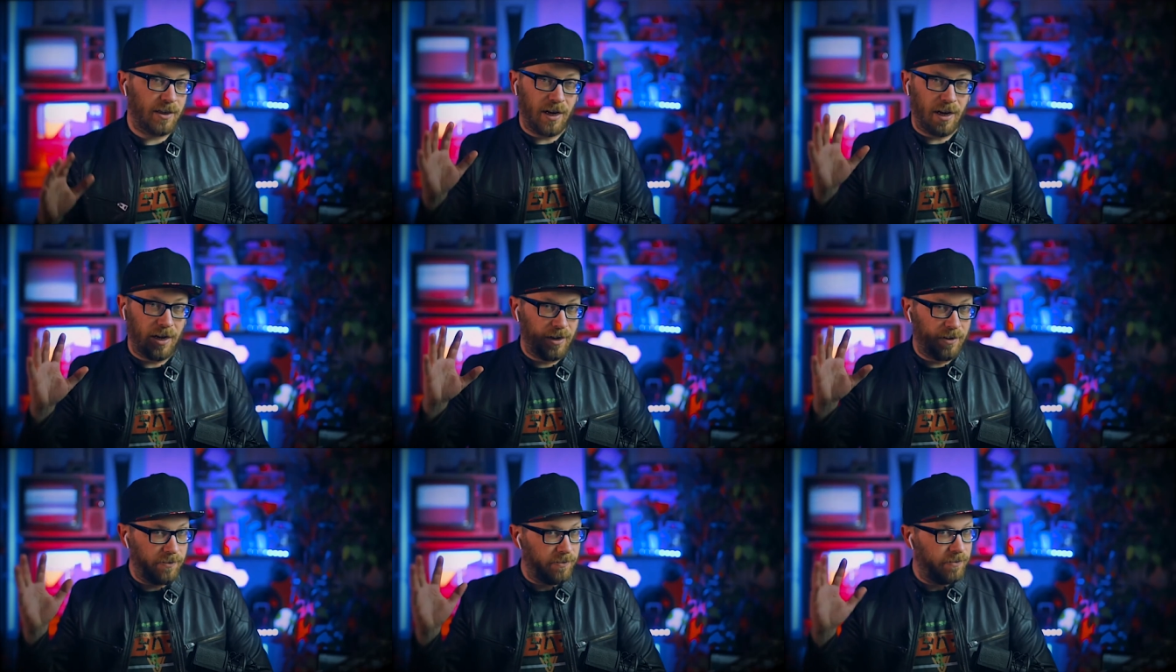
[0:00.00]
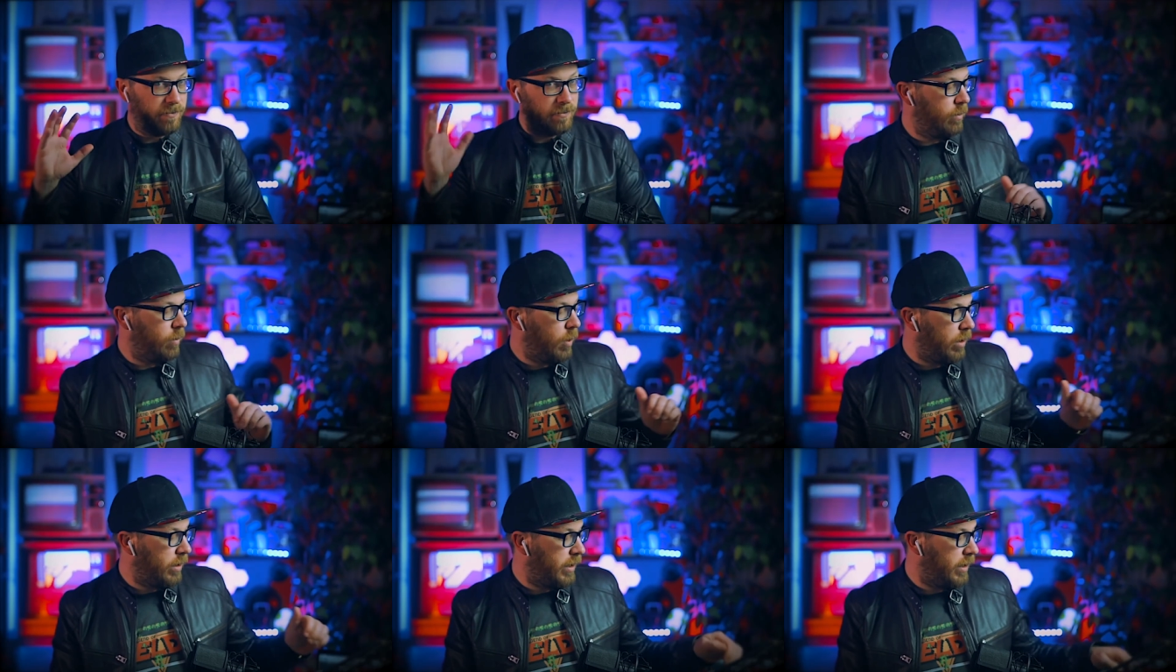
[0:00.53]
kind of
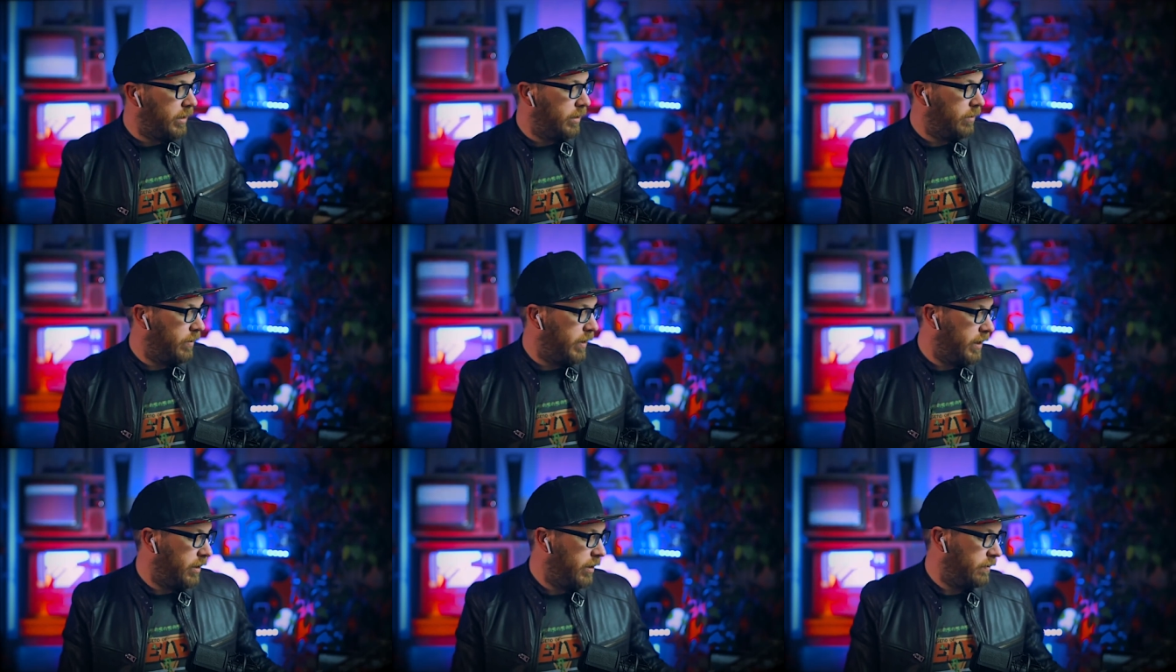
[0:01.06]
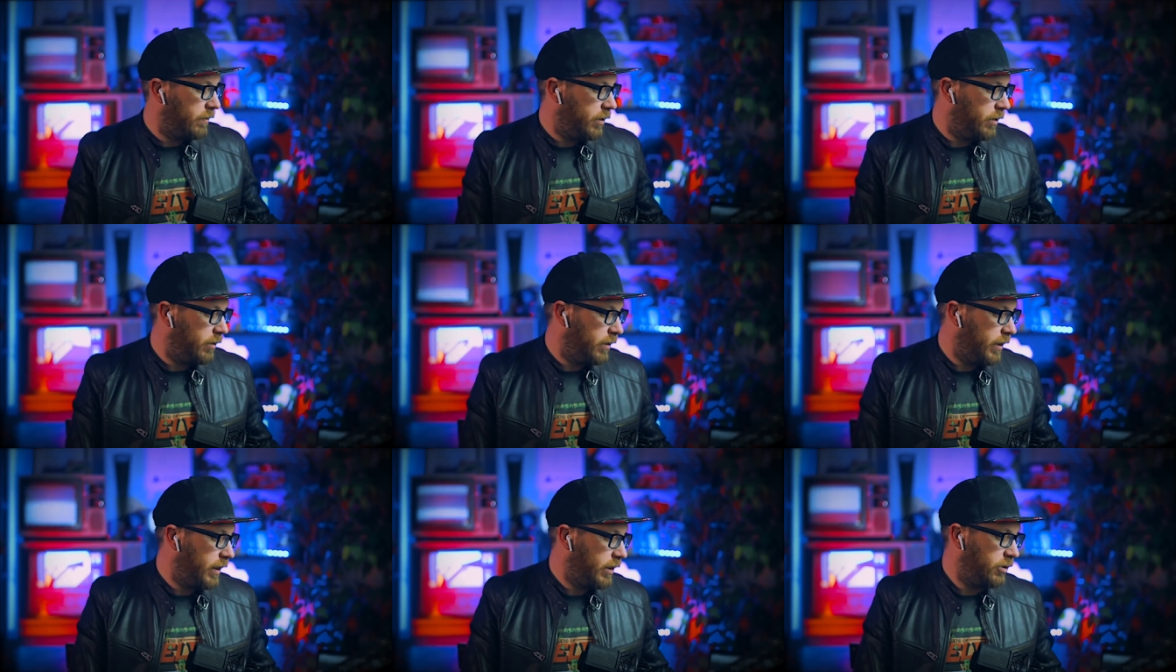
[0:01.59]
wonky the way you have to
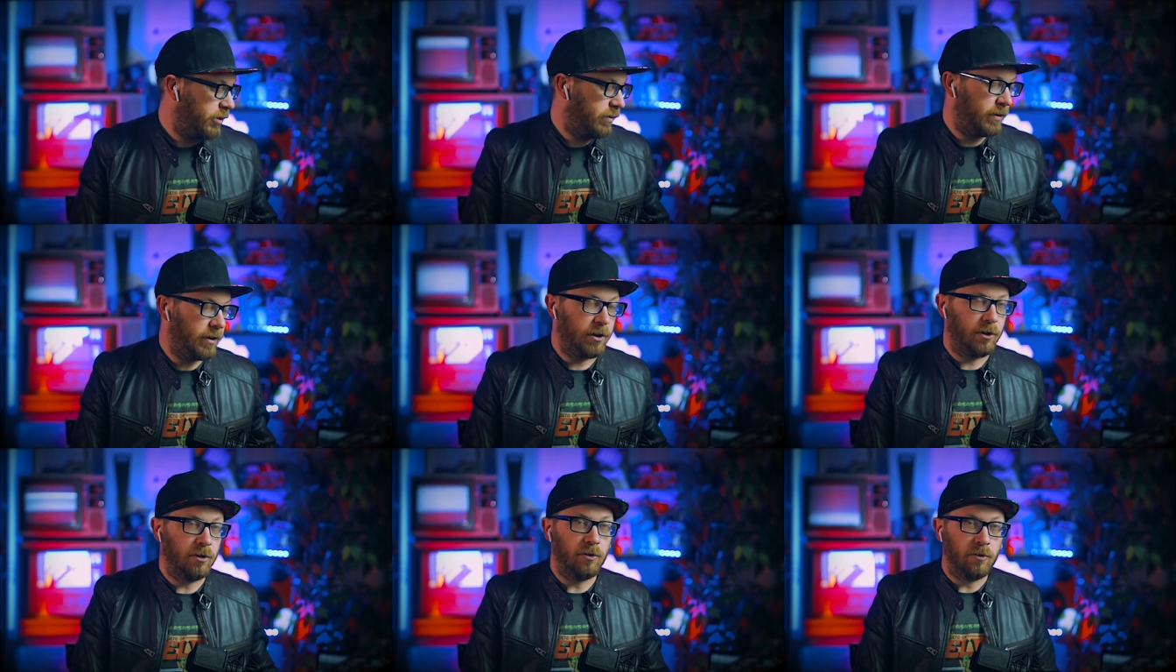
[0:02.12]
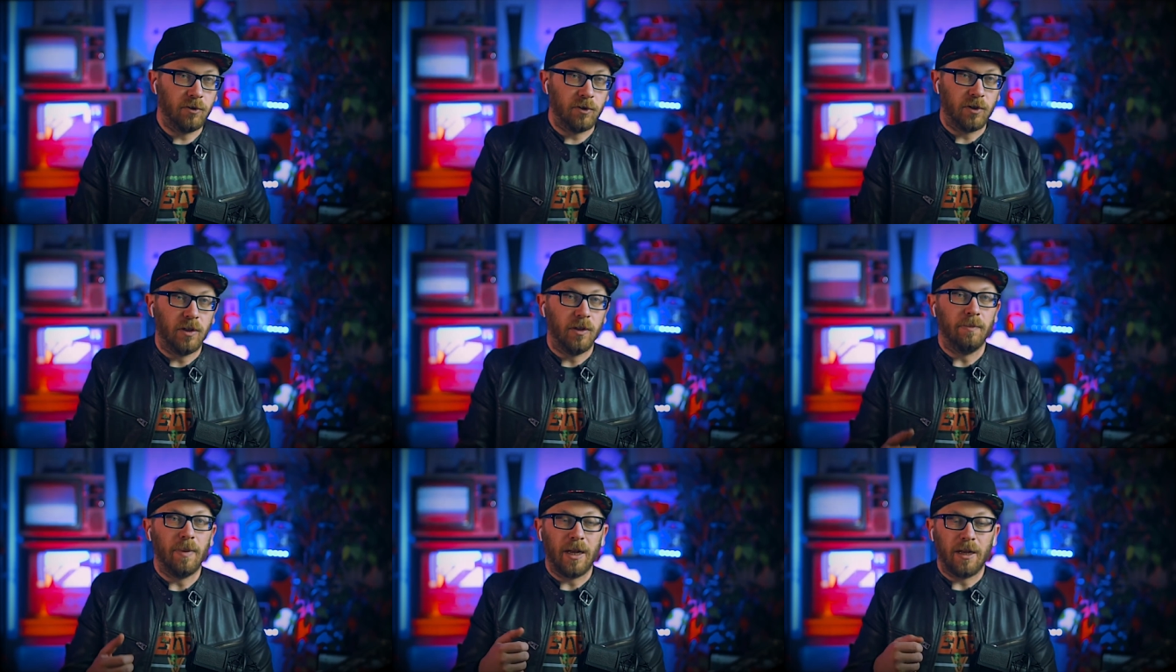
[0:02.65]
do that because you have to use
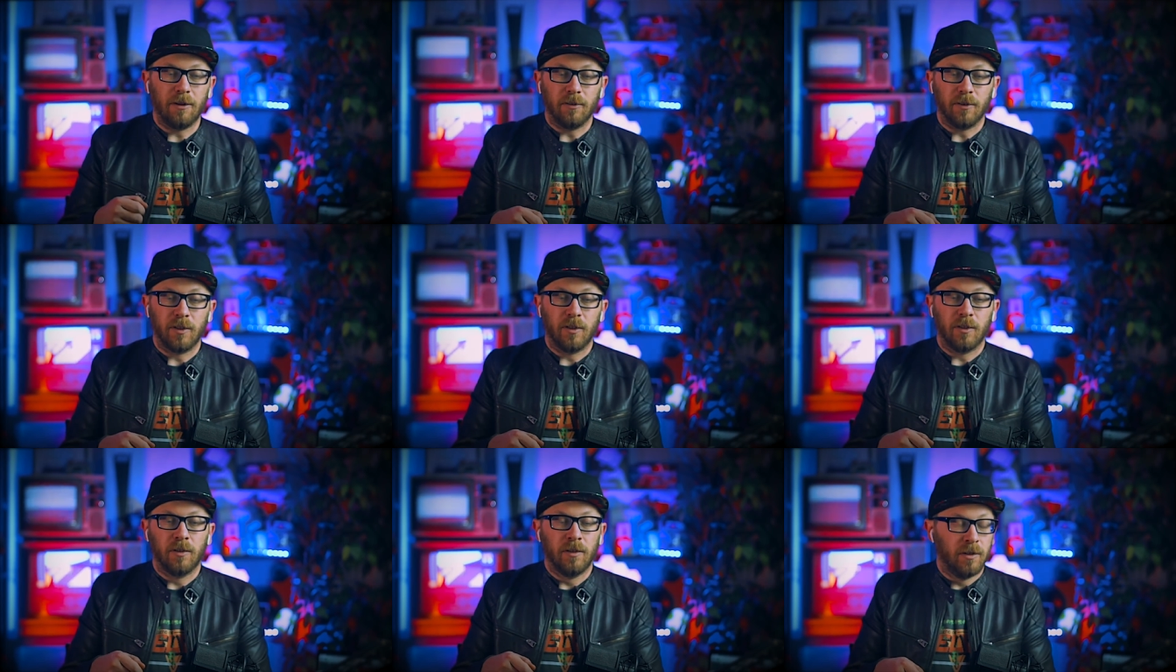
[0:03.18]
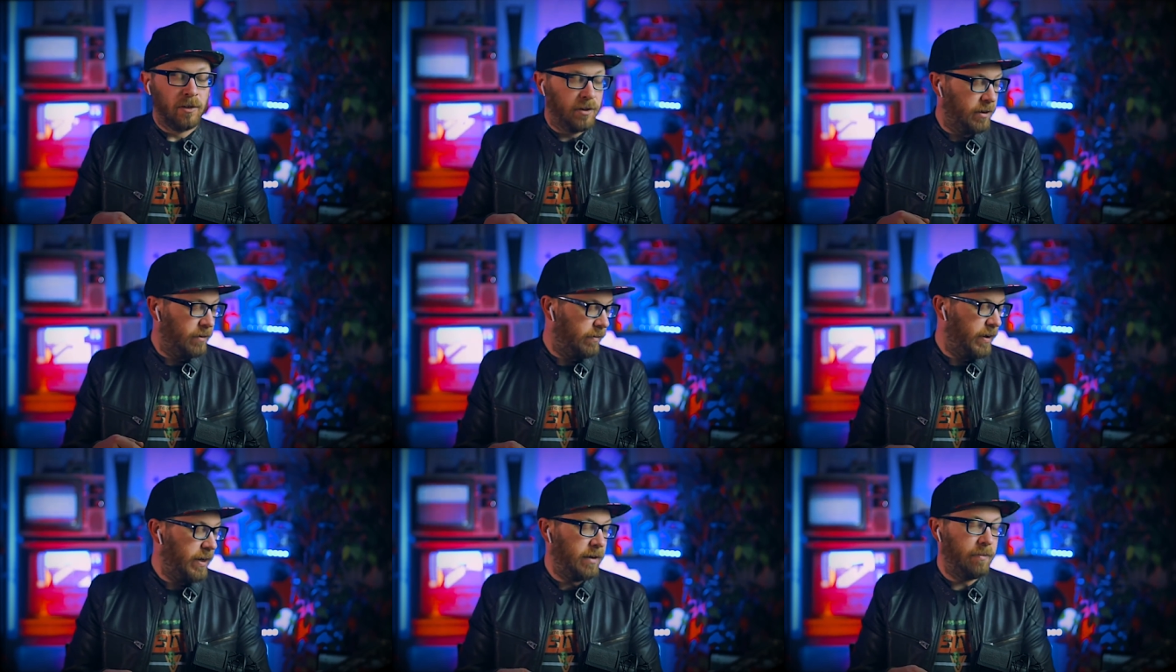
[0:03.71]
the mouse the
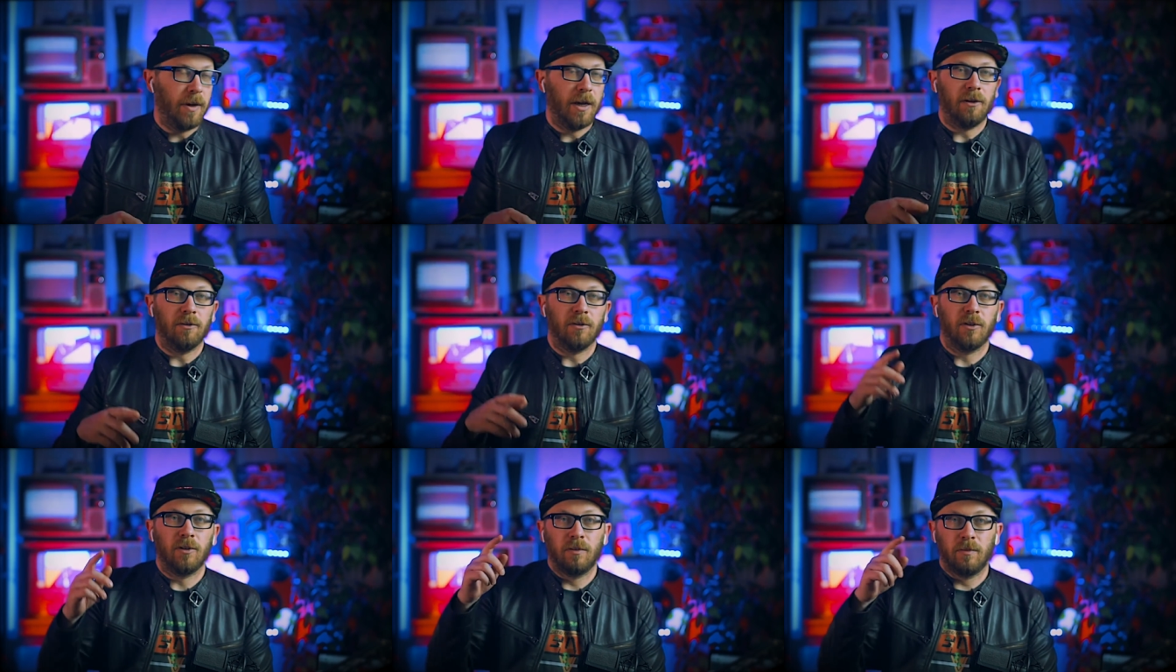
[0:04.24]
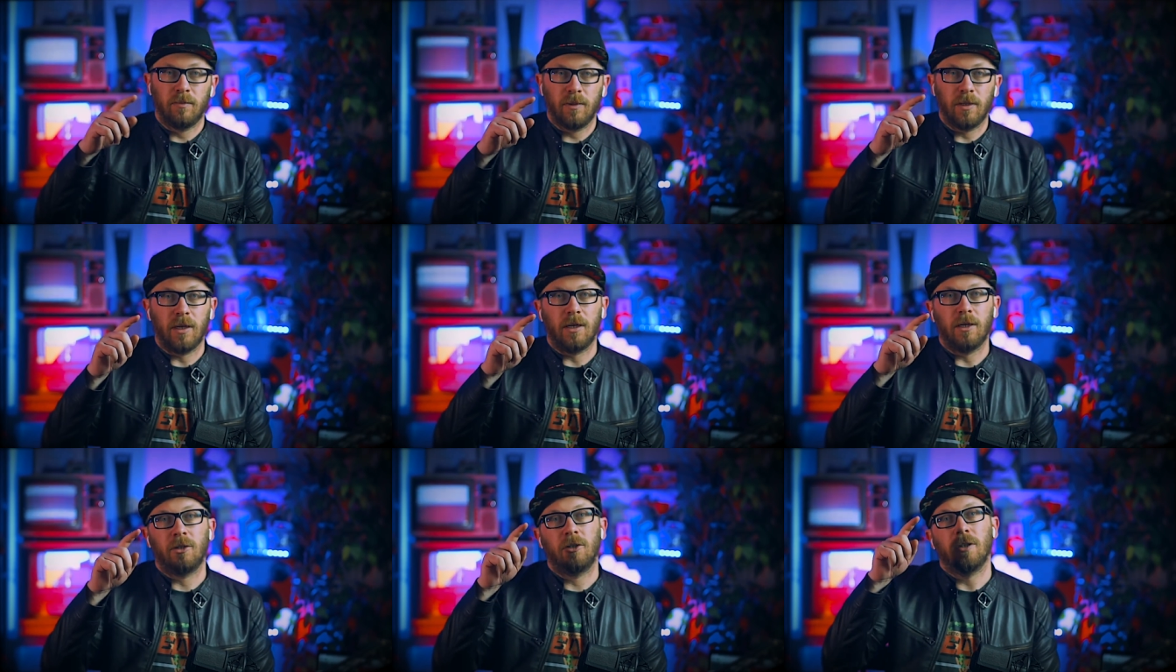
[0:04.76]
fake mouse
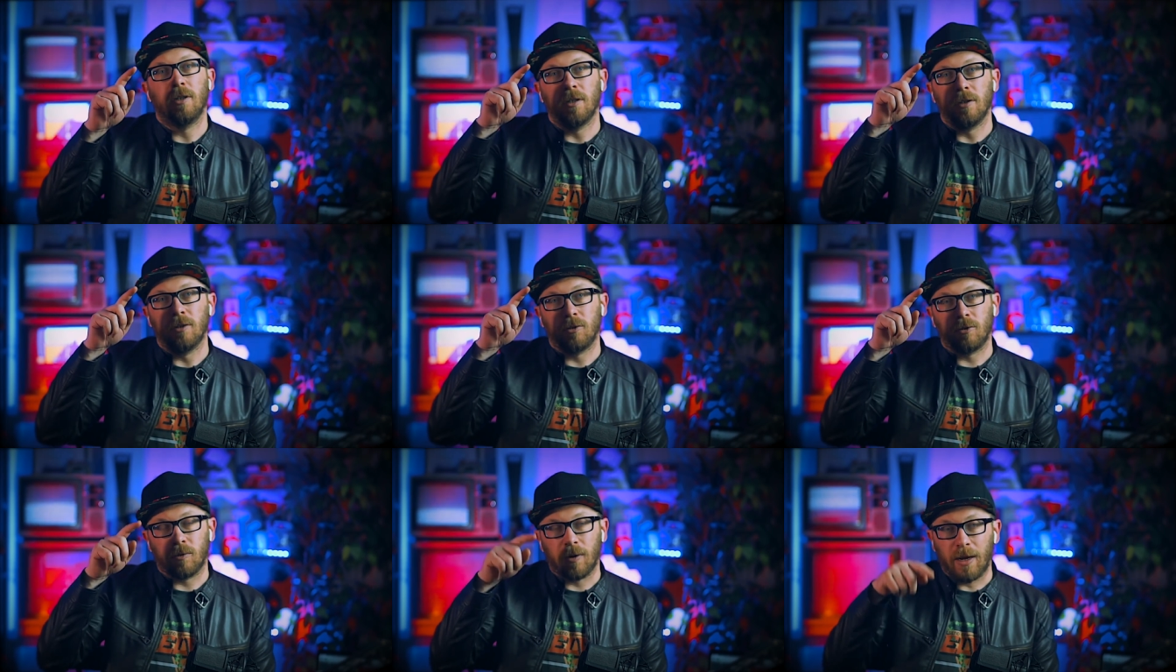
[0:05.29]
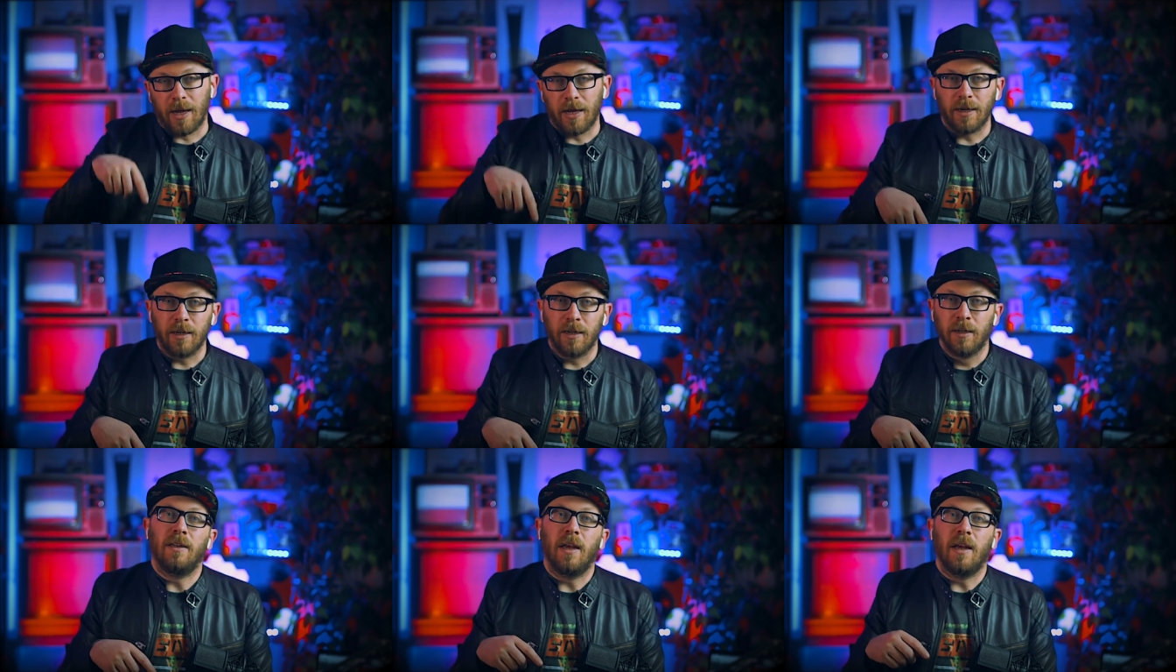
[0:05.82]
touch and
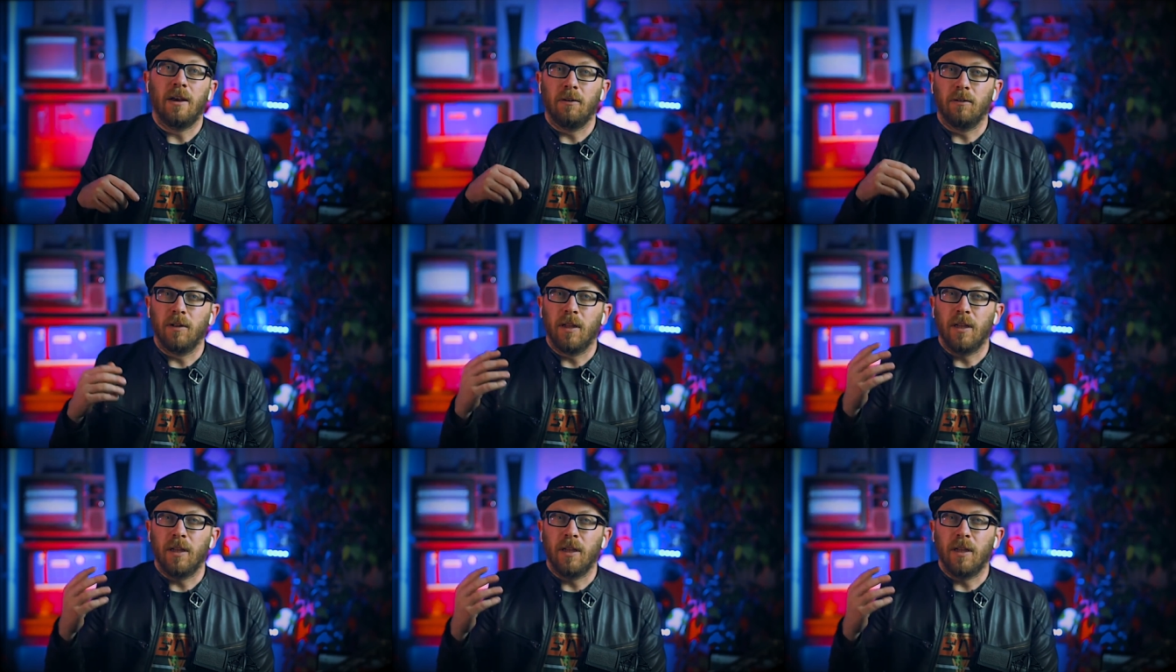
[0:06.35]
drag down.